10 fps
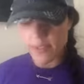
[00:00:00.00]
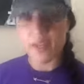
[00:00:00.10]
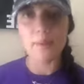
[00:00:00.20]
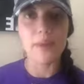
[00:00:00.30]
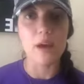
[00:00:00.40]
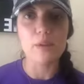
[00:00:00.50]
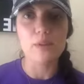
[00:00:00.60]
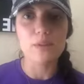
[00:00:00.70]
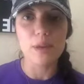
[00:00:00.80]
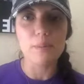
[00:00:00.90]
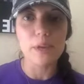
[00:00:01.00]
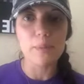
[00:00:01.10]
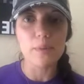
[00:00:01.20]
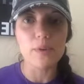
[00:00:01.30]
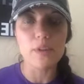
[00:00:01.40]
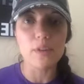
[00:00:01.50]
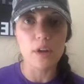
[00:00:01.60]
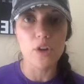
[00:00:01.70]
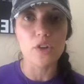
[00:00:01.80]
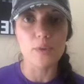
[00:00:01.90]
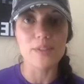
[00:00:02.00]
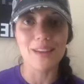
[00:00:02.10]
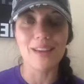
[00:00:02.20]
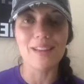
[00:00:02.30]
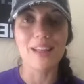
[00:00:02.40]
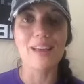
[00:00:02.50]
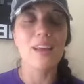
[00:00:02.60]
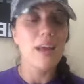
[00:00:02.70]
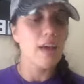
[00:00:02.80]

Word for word: that's coming out. So some people are using, like,